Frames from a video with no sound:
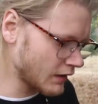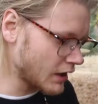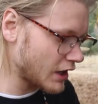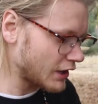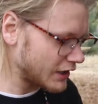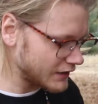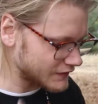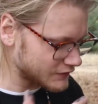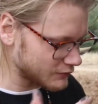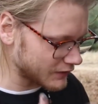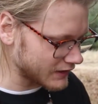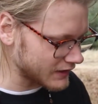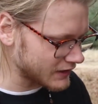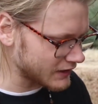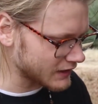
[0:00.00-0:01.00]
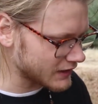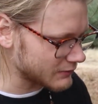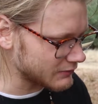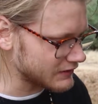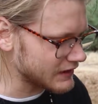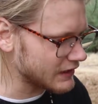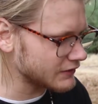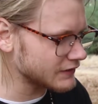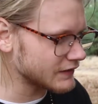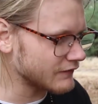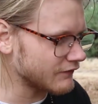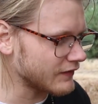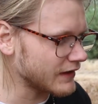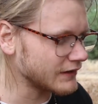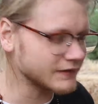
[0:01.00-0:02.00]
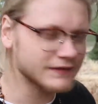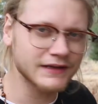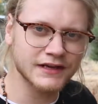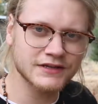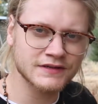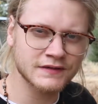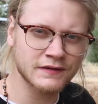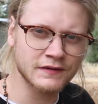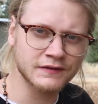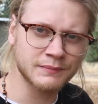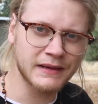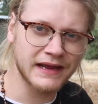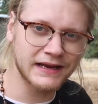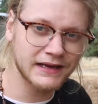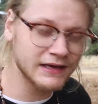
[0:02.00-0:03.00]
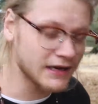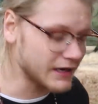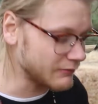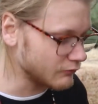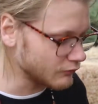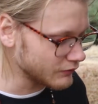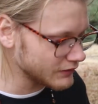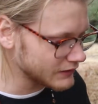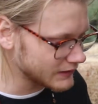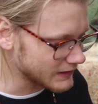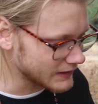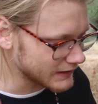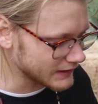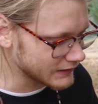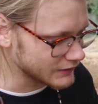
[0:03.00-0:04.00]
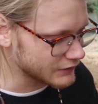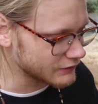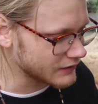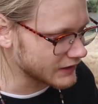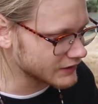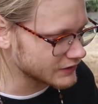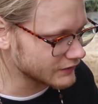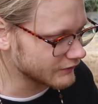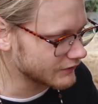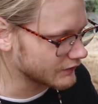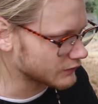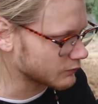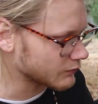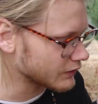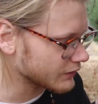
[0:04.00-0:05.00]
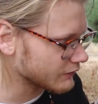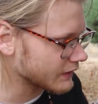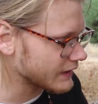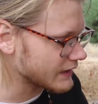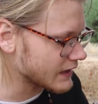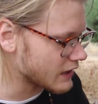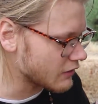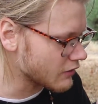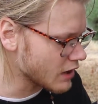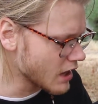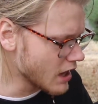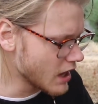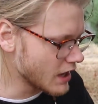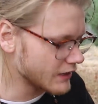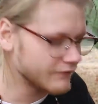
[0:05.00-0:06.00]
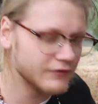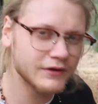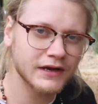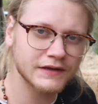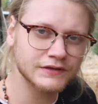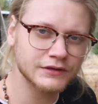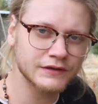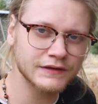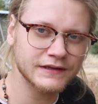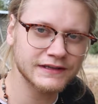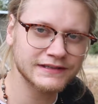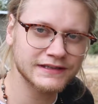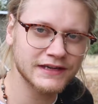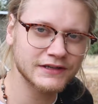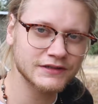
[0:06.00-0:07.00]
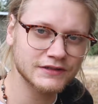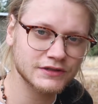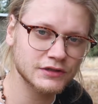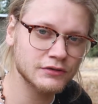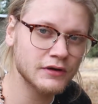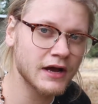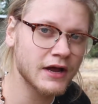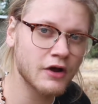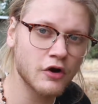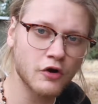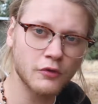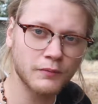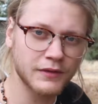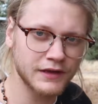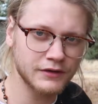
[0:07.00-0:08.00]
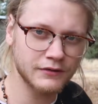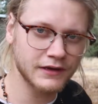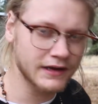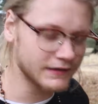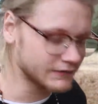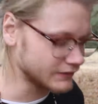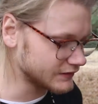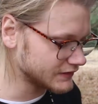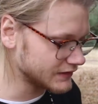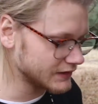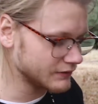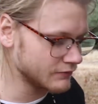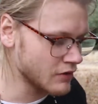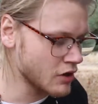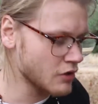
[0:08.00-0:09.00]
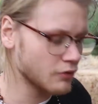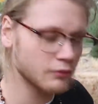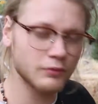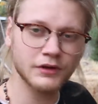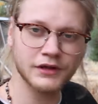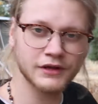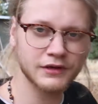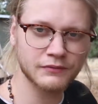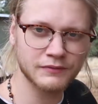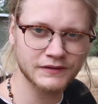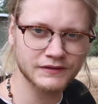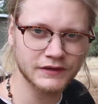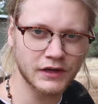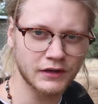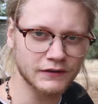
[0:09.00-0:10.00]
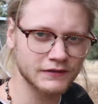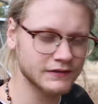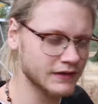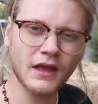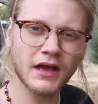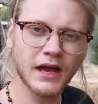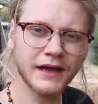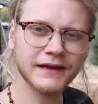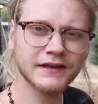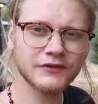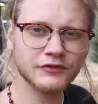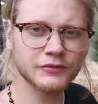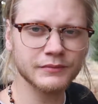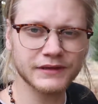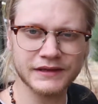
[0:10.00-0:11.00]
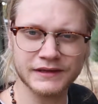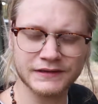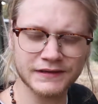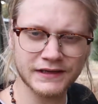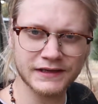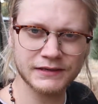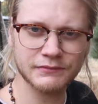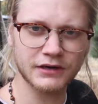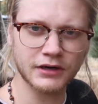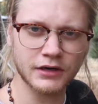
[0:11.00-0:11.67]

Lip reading: Alright, so we're kind of coming down to the final stages of this painting. I'm really liking the direction of this work right now. If you guys are in these stages too, I hope that you guys are seeing really good results. I guess for me, taking my